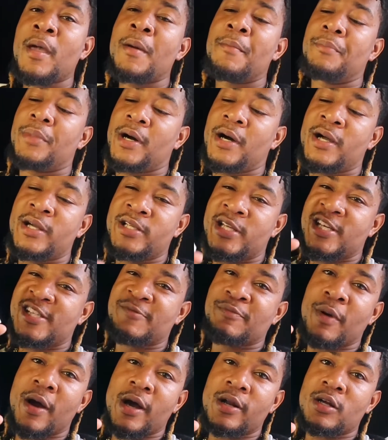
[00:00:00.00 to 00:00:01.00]
But this
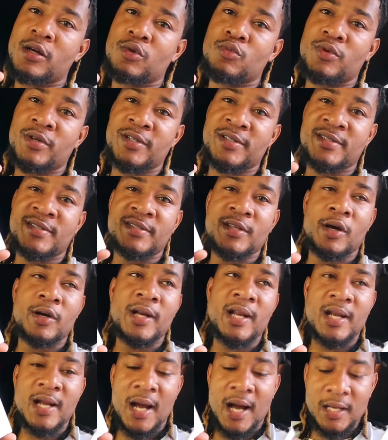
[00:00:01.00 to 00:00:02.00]
product was
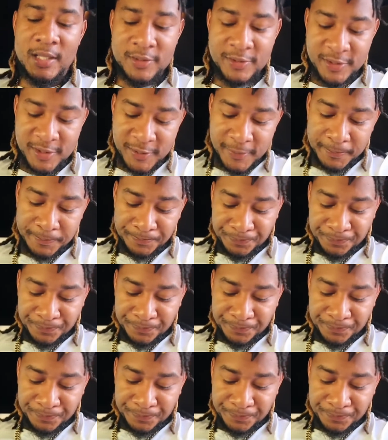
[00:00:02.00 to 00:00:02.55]
$30.